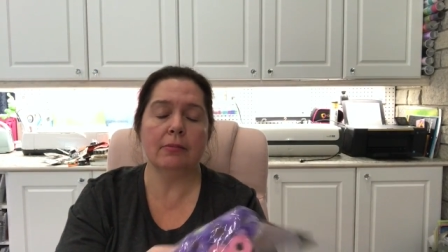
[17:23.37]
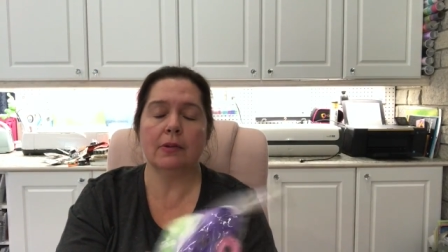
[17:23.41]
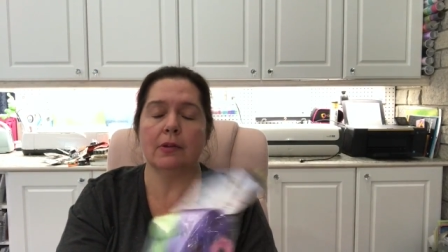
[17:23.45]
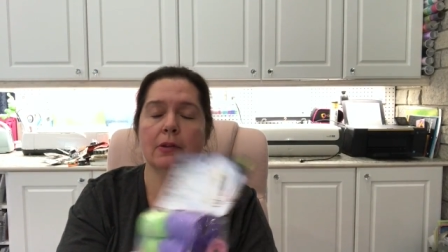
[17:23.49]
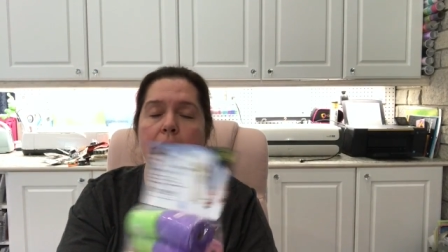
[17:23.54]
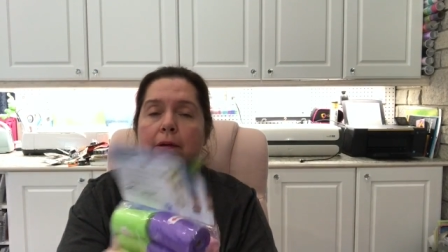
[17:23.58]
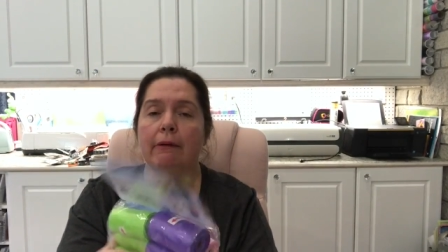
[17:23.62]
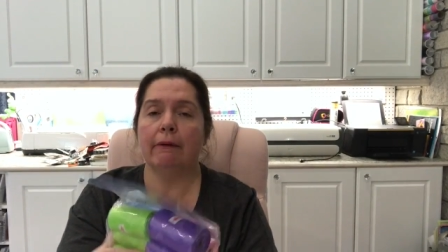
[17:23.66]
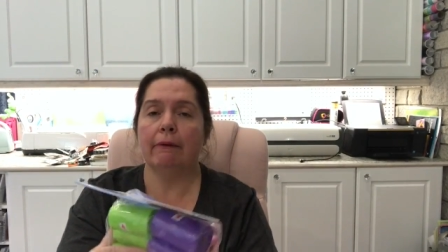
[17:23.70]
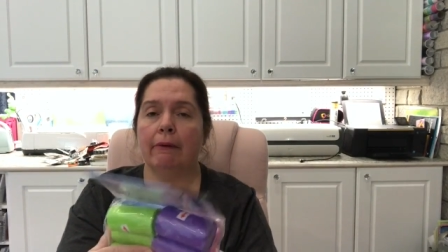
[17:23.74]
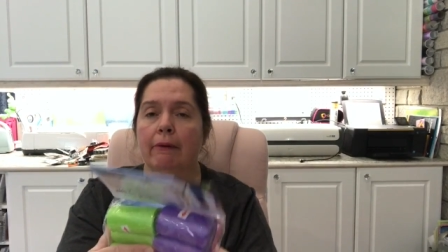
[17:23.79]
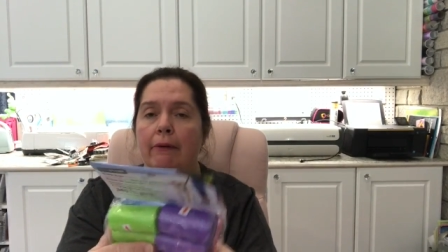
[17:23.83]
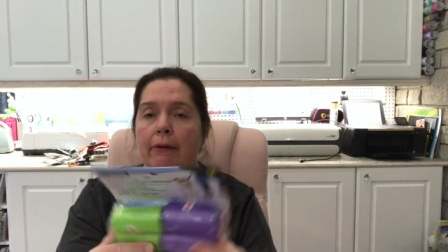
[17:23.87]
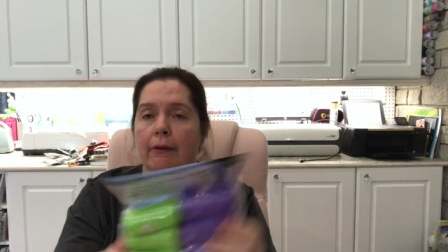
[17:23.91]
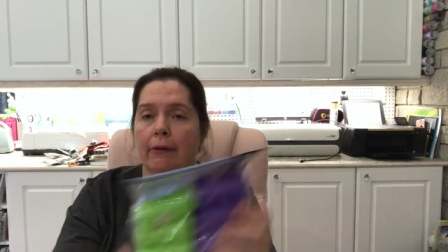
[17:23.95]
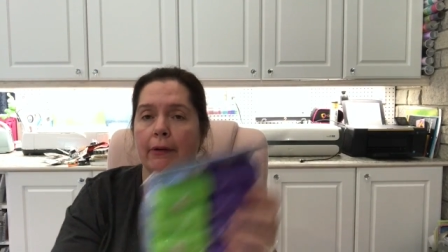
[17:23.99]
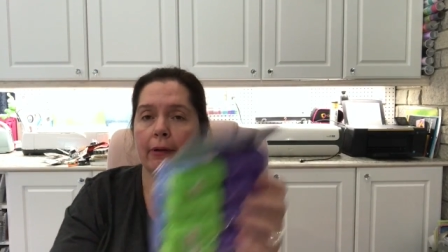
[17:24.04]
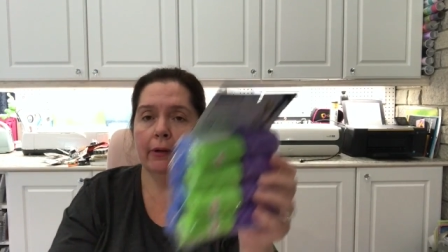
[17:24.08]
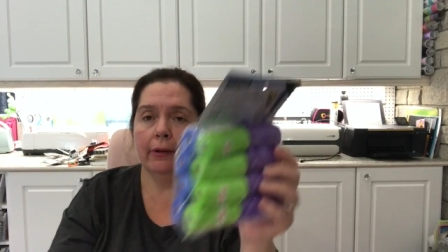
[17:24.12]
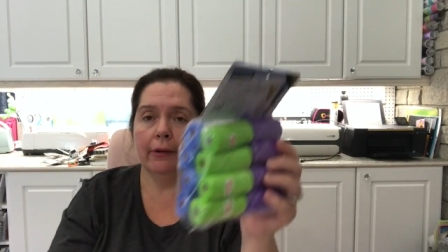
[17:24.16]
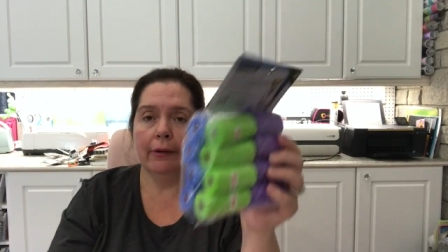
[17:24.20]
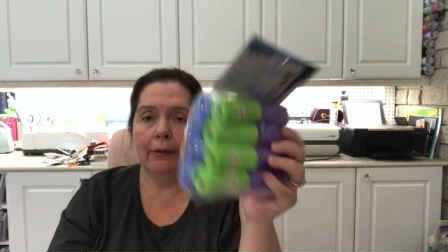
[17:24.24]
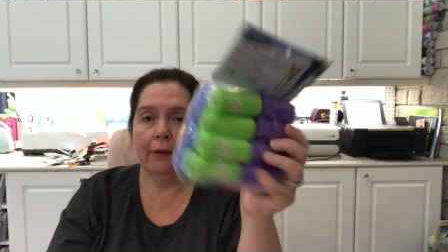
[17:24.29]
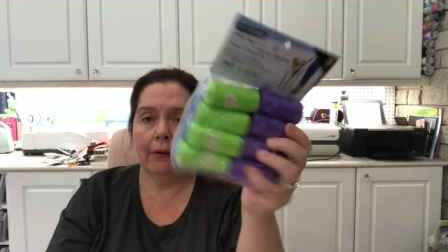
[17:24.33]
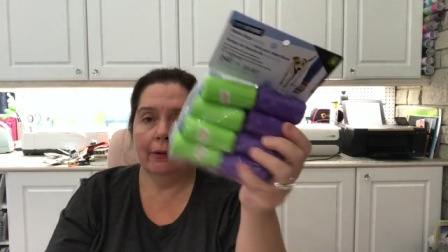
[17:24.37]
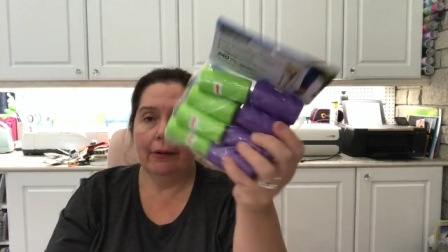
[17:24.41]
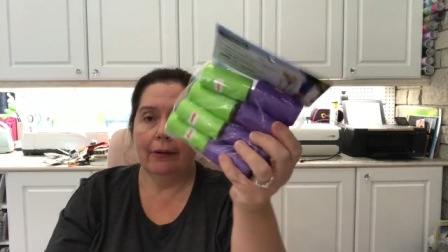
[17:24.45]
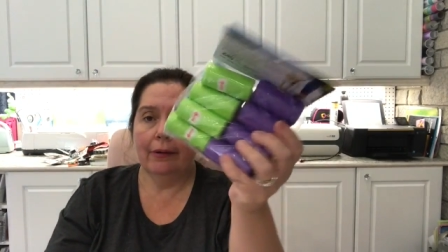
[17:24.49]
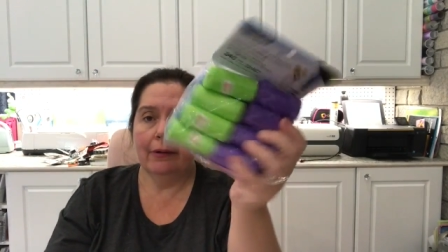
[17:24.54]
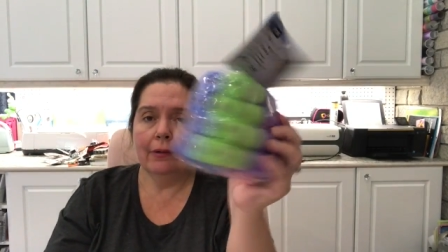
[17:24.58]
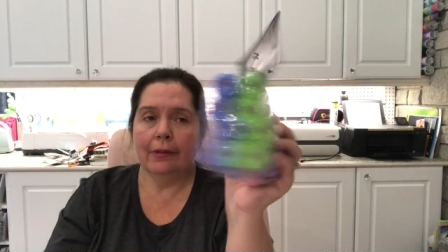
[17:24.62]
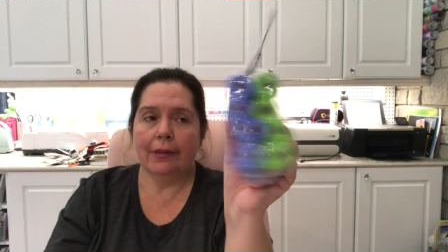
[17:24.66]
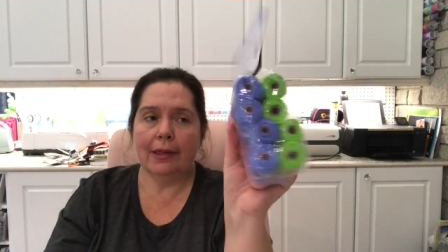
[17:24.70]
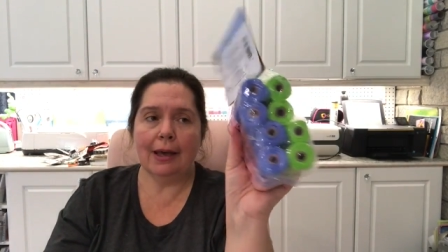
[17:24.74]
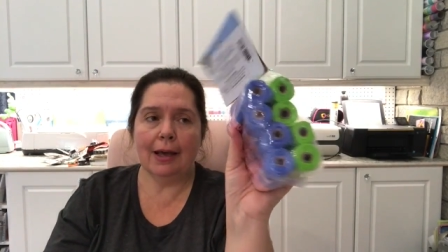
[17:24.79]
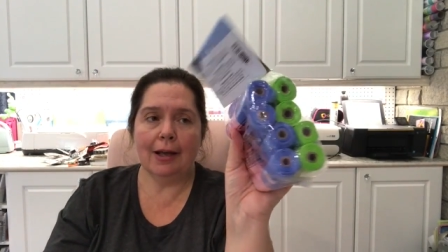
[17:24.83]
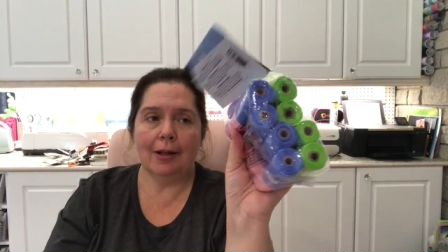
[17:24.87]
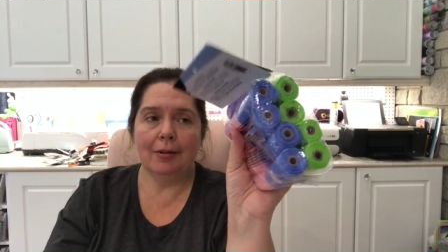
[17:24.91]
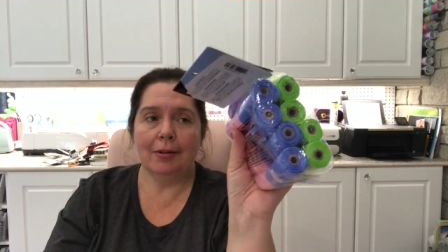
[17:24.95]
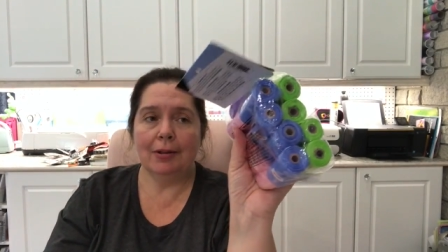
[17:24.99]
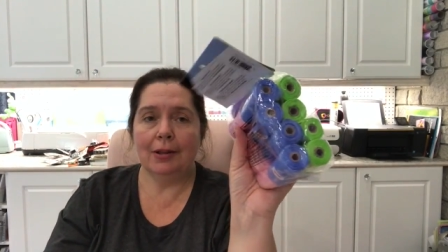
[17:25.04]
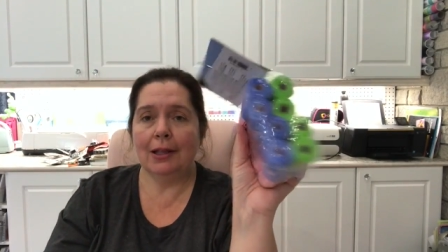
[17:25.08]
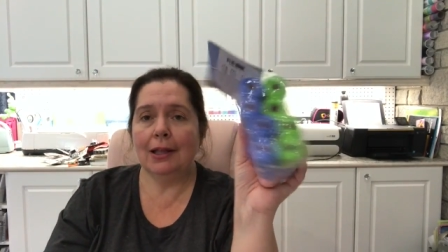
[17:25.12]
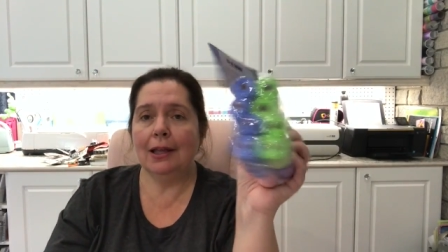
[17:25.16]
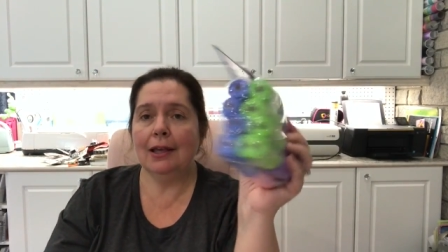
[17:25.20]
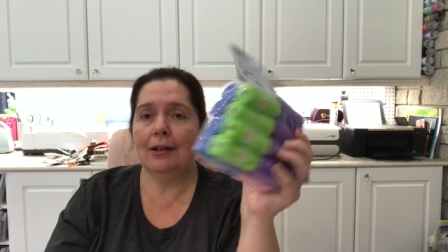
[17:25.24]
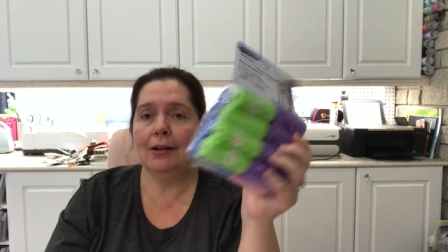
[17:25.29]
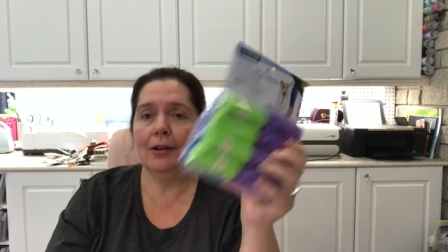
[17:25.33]
So yeah,
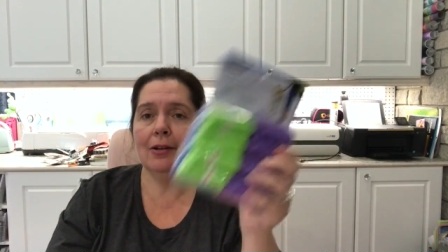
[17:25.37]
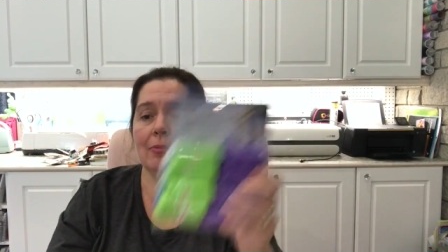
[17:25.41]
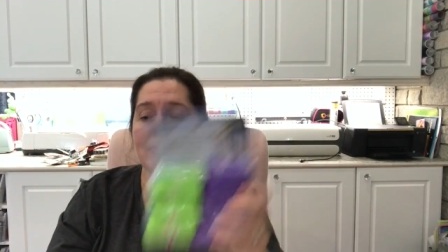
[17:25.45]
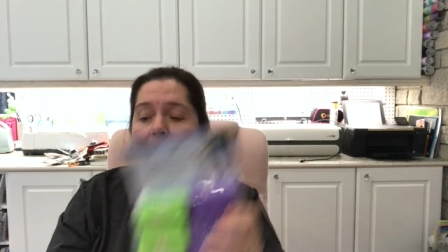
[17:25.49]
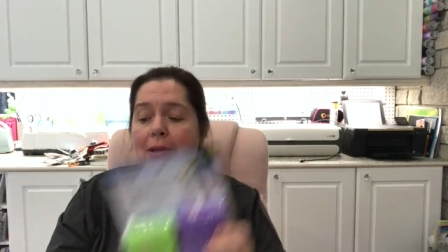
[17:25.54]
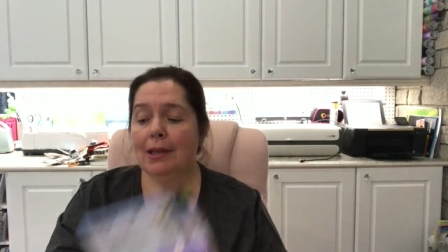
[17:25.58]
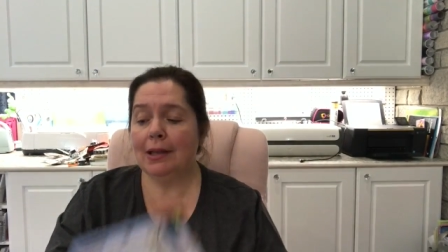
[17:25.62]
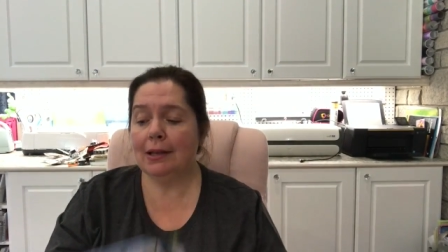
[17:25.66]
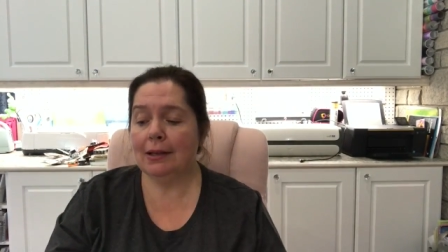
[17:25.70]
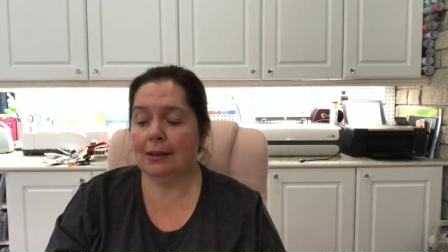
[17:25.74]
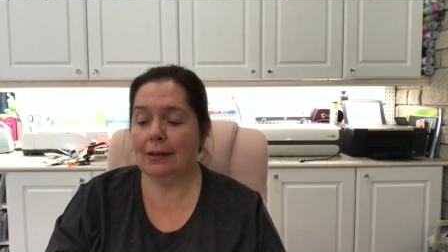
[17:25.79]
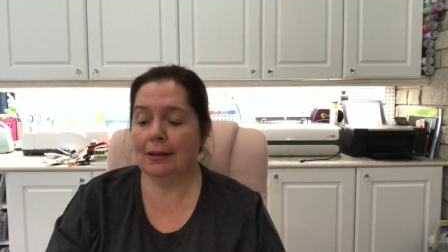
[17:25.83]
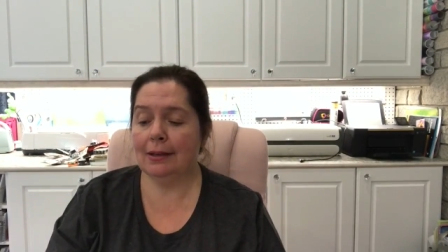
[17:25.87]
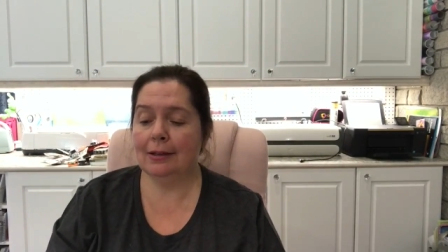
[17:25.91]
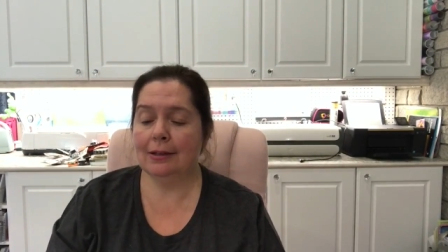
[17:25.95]
it'll make